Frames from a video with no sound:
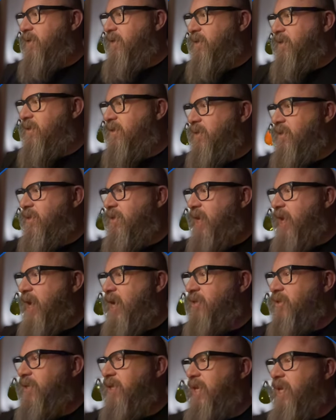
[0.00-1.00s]
this disk
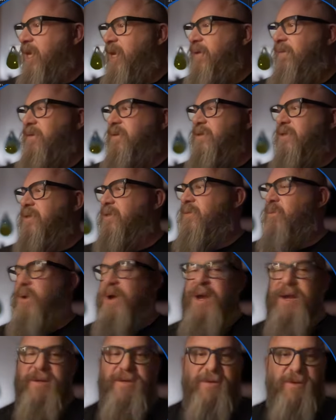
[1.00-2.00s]
cache key. This is a
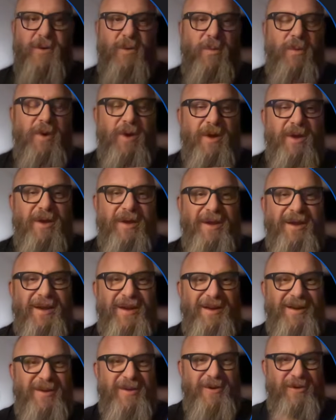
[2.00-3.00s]
way so
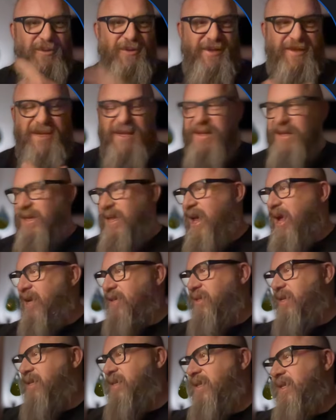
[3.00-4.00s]
you can reset the
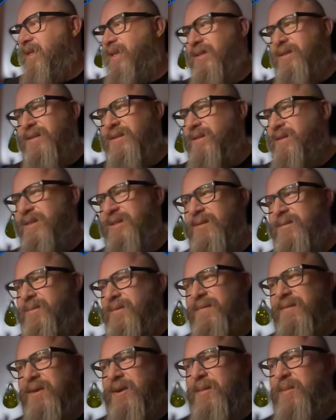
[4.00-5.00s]
cache easily.
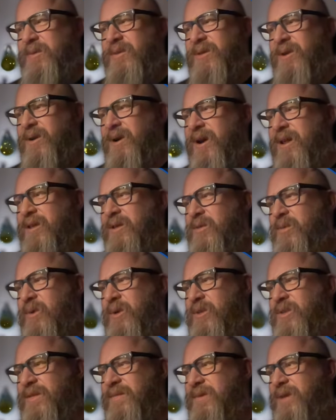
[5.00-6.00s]
It's very bizarre how this
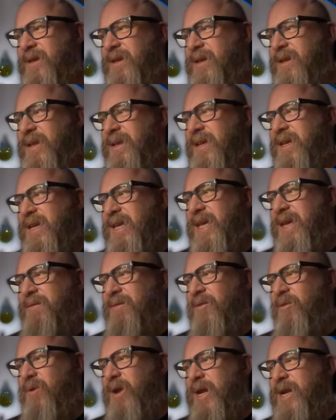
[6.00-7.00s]
works. You have to give
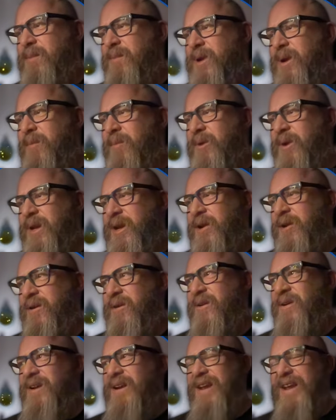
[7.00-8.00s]
it a random number
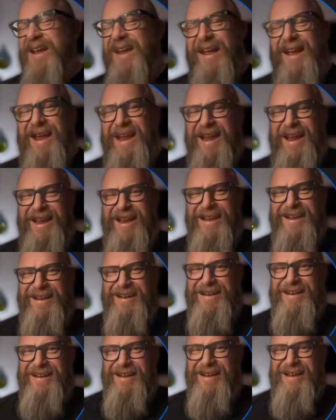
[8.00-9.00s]
here,
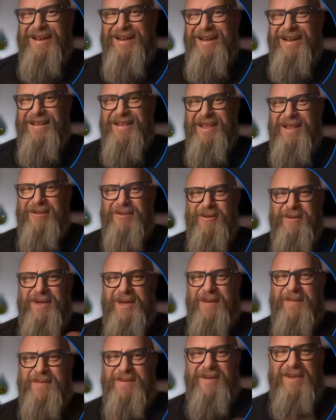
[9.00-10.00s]
and that's what
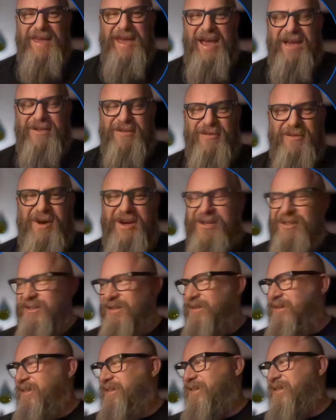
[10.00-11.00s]
keeps the cache
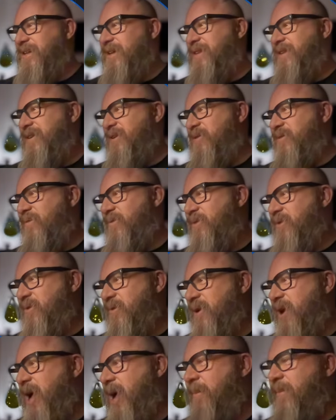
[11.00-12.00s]
fresh. Is getting a new
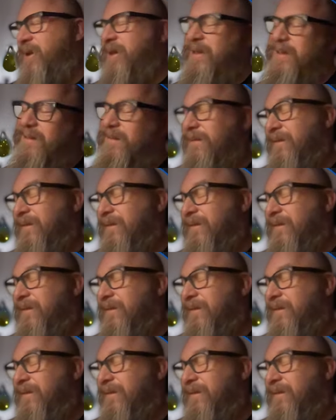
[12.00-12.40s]
copy.